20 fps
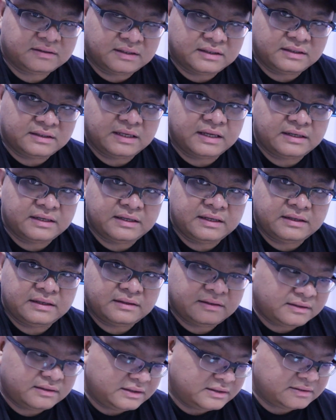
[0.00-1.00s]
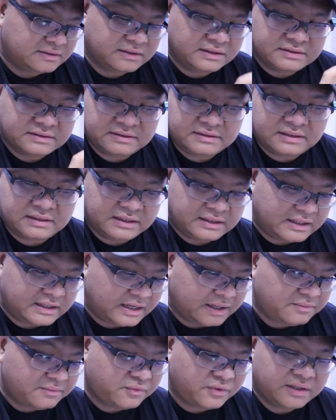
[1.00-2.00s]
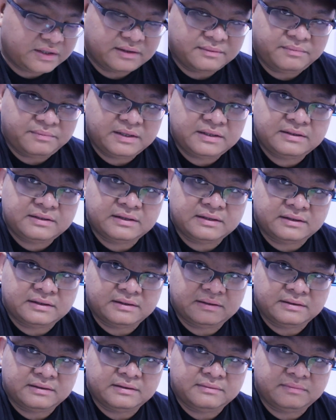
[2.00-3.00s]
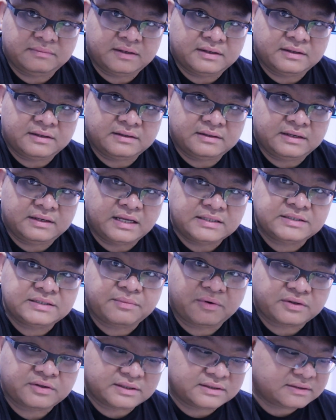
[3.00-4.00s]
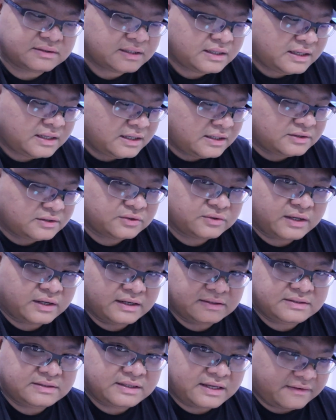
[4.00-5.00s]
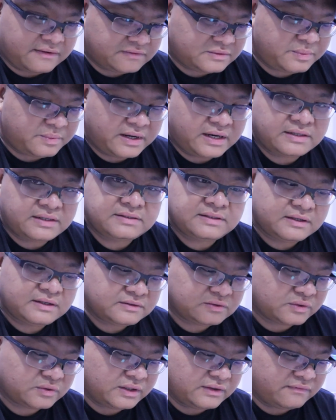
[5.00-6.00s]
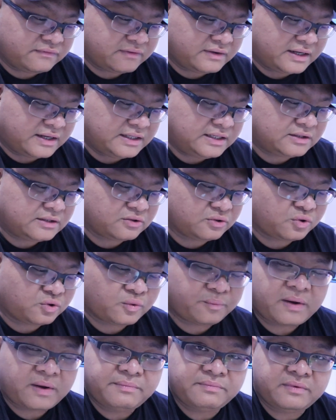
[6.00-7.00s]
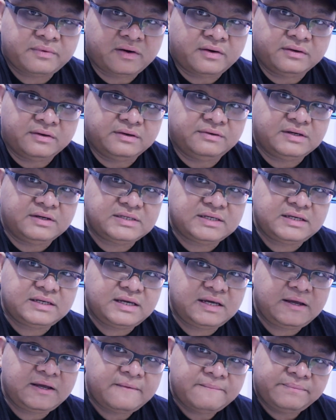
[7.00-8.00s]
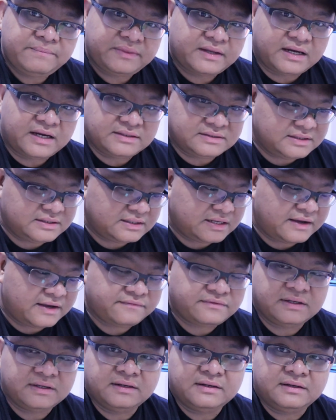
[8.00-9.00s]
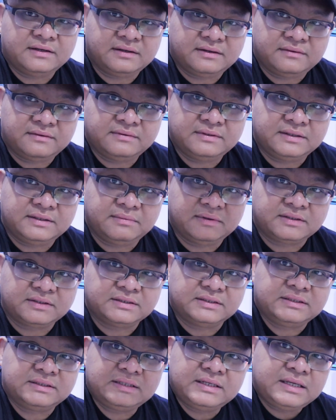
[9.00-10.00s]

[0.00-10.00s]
it came with a big larger bottle, so I still have spares. So if I need to top up on reagent A, I still have the bottle.